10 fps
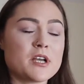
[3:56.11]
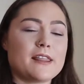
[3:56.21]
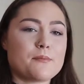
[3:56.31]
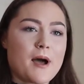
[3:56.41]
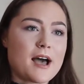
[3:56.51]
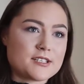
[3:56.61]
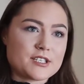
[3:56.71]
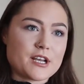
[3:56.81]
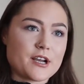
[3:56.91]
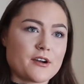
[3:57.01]
In the past
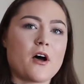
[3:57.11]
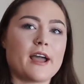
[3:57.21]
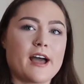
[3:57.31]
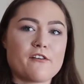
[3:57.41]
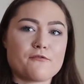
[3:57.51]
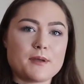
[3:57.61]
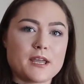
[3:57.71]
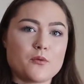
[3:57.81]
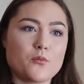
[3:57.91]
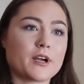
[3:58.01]
year, I have
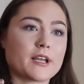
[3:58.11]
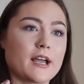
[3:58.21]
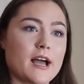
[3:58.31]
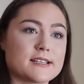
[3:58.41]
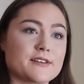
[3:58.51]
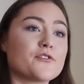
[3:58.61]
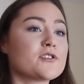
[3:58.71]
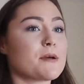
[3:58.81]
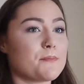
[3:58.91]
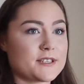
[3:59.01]
been working as a
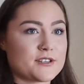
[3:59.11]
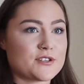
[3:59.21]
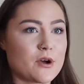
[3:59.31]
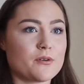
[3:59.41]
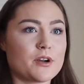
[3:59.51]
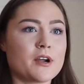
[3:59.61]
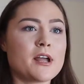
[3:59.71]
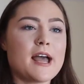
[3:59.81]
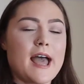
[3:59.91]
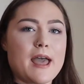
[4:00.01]
full-time business owner
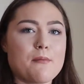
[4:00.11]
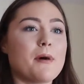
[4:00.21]
and